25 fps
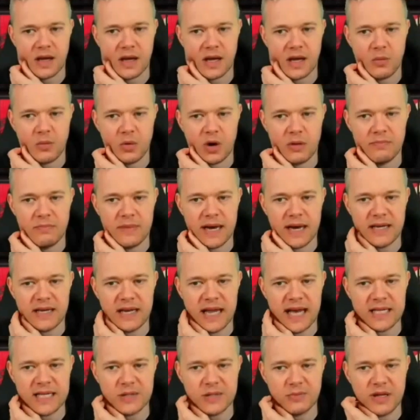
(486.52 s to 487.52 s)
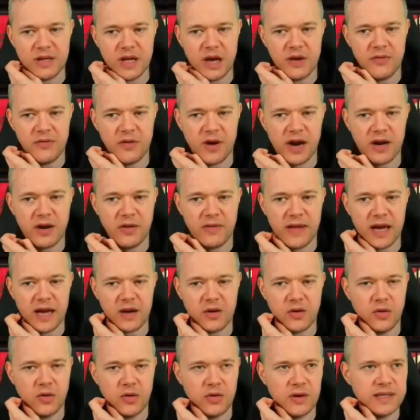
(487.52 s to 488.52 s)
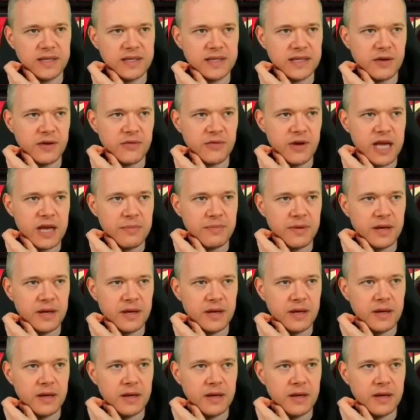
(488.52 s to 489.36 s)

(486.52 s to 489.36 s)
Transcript: One man less with no Varane on that corner, says Arib.